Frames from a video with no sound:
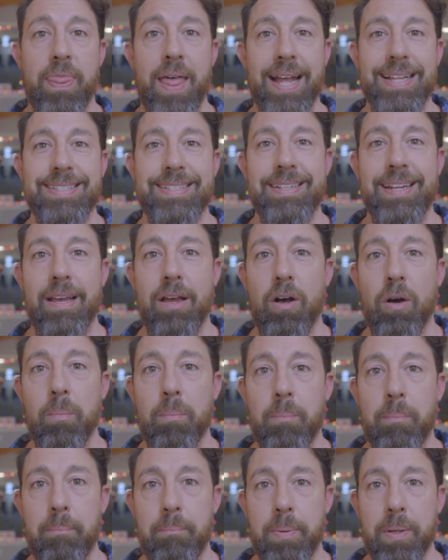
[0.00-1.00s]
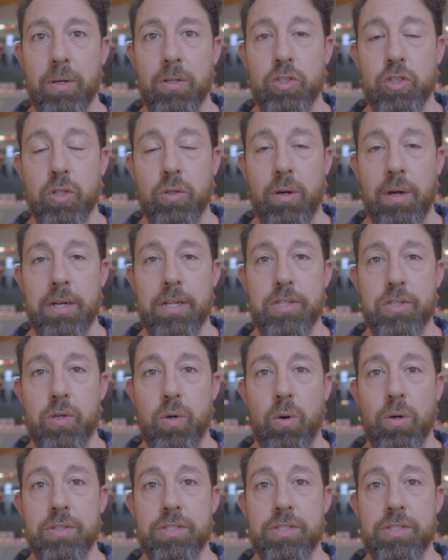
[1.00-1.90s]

That's going to help build your credit score.